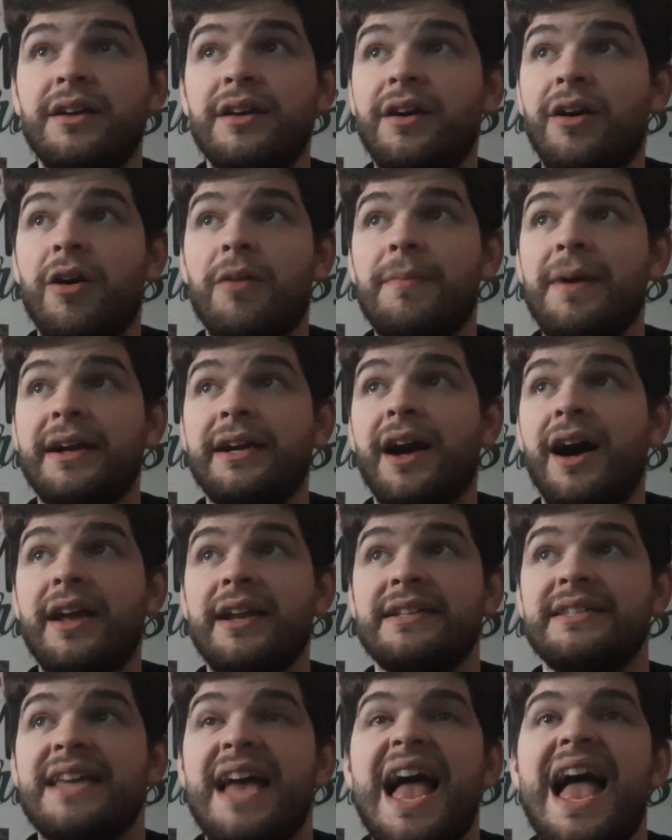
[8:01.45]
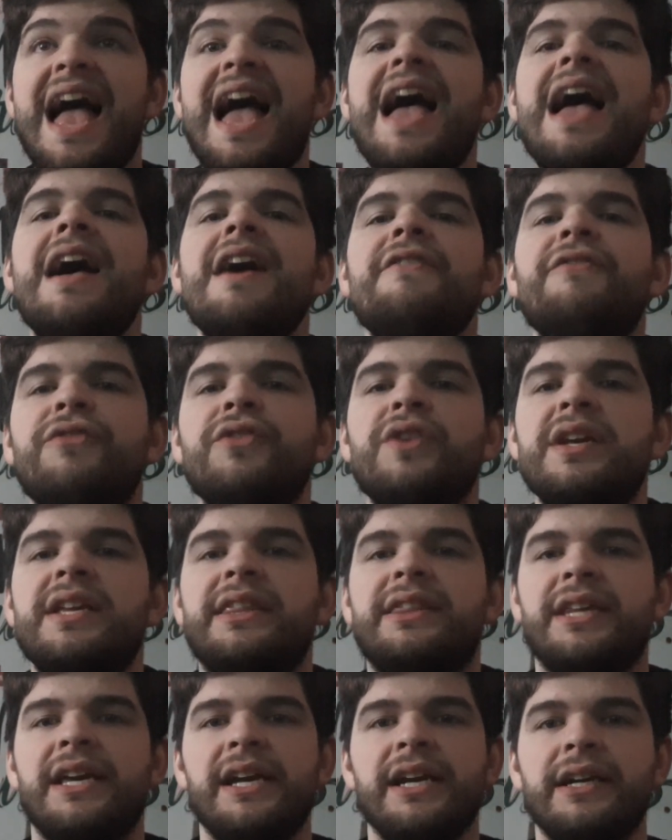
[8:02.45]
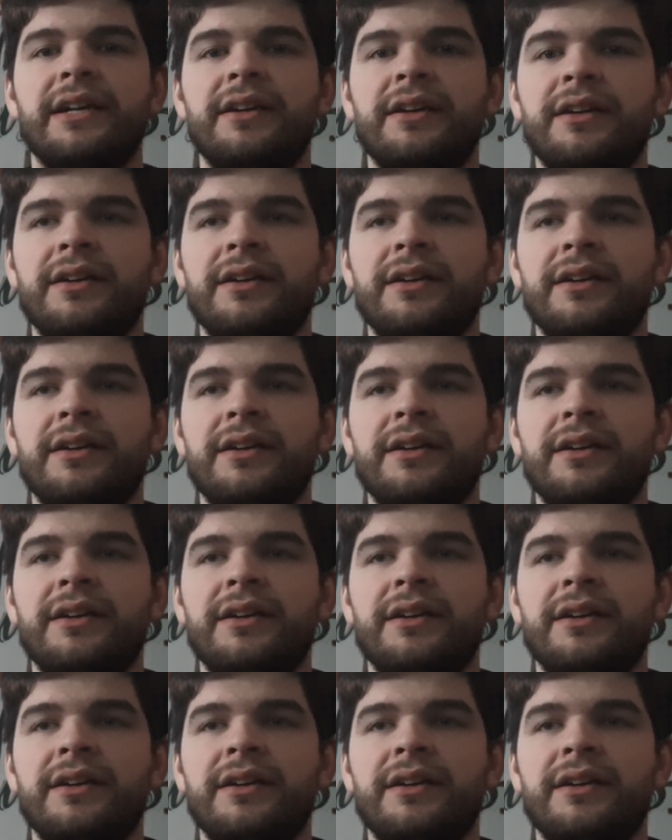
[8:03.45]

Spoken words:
oh my god, it's everything.